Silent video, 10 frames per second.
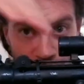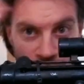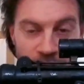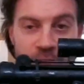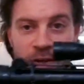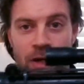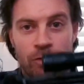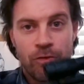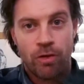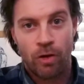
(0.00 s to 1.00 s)

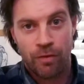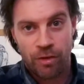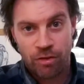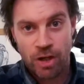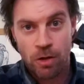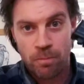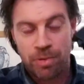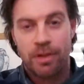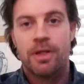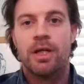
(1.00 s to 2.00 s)
details on the scope,
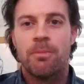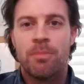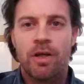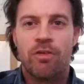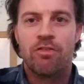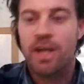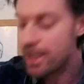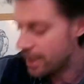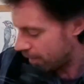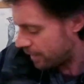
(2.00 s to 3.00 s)
because
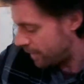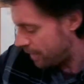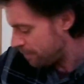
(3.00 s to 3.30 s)
technically